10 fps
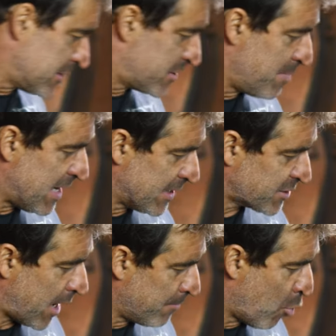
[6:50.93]
To me, it's
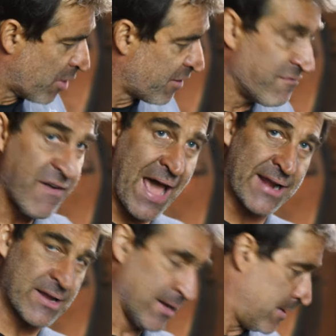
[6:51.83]
got more of a
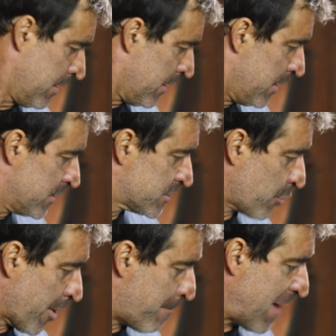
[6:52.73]
Vatican
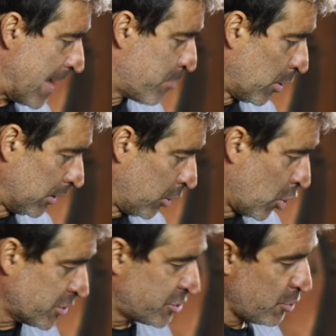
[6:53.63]
sort of papal
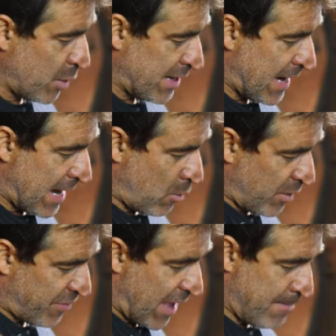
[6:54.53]
look to it now
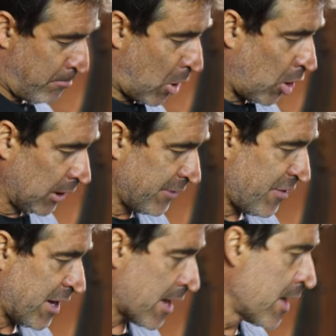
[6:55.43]
with that ball in
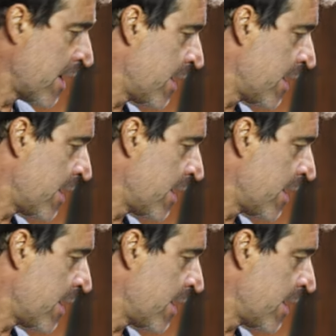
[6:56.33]
there.